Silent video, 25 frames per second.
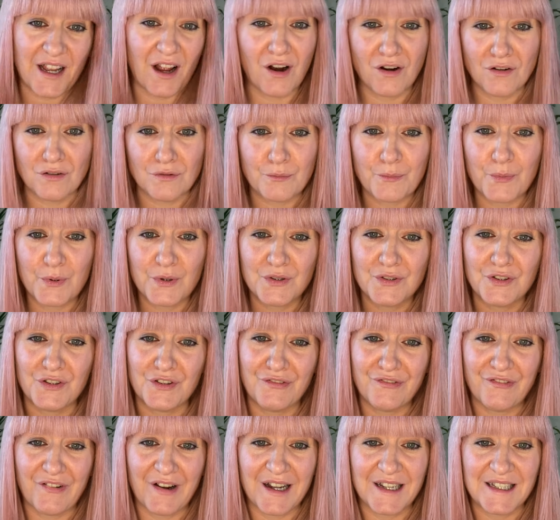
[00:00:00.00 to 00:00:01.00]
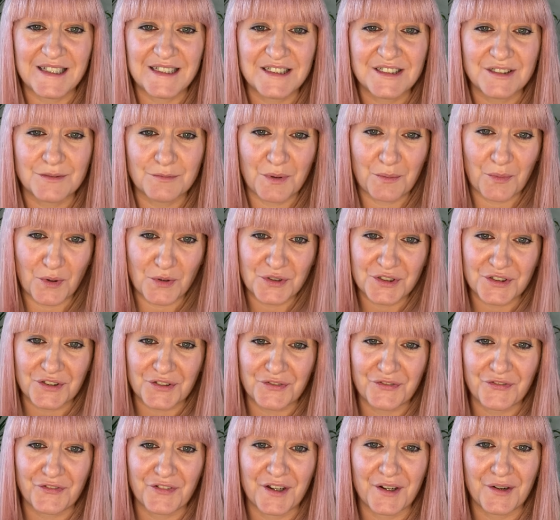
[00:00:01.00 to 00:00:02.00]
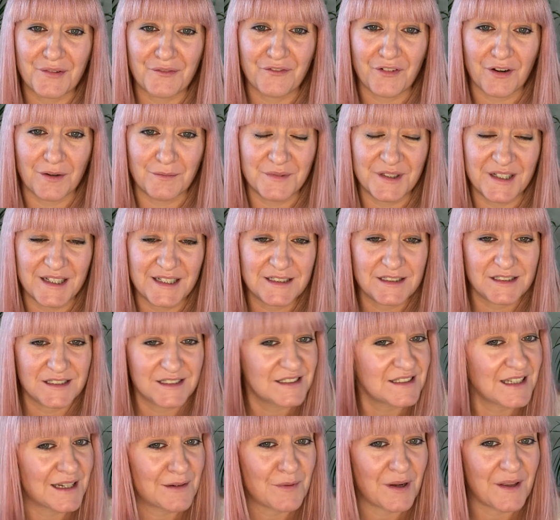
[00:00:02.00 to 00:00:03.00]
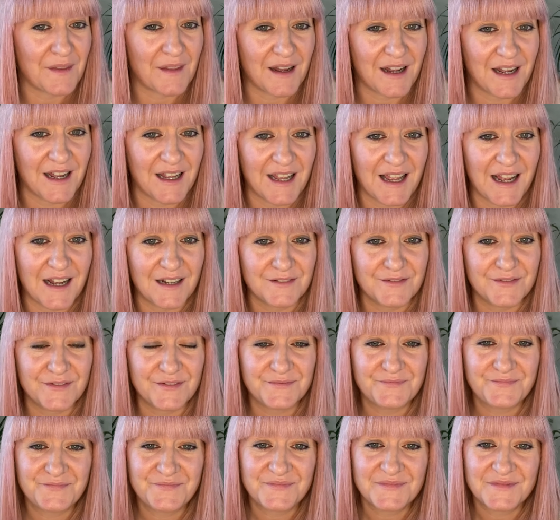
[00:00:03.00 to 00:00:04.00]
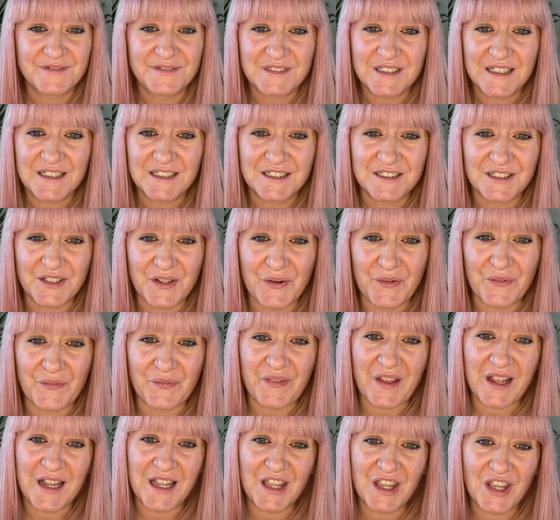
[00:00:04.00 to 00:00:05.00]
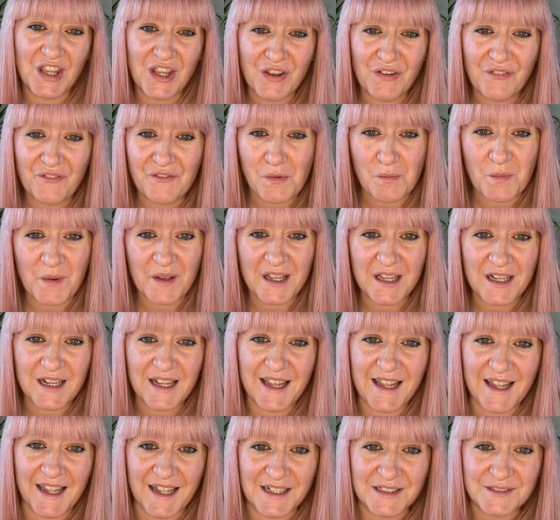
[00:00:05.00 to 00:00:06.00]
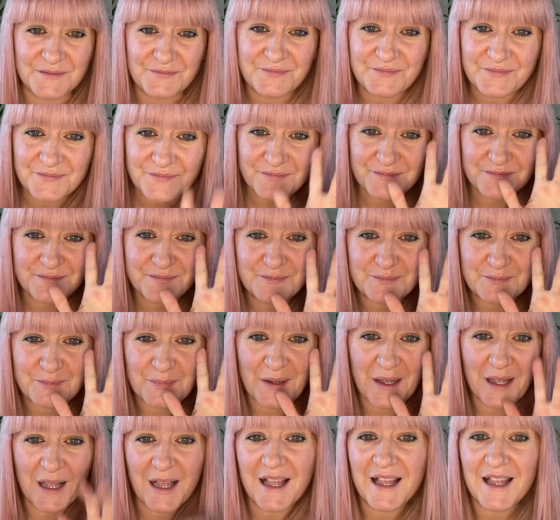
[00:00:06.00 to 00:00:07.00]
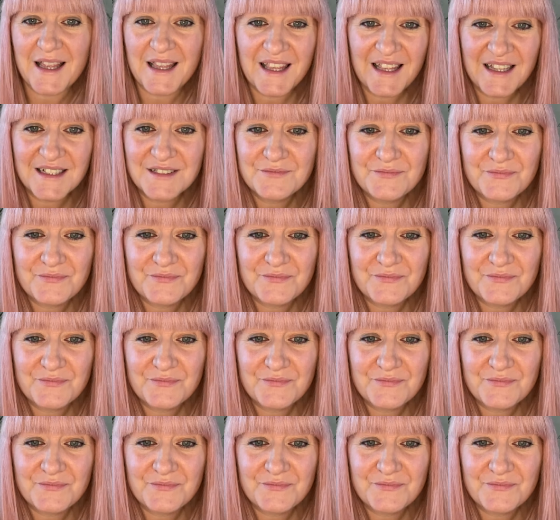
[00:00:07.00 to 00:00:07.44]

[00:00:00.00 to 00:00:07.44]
hope you find some emotional freedom from this, the same way that I have. So thank you for being here. Bye.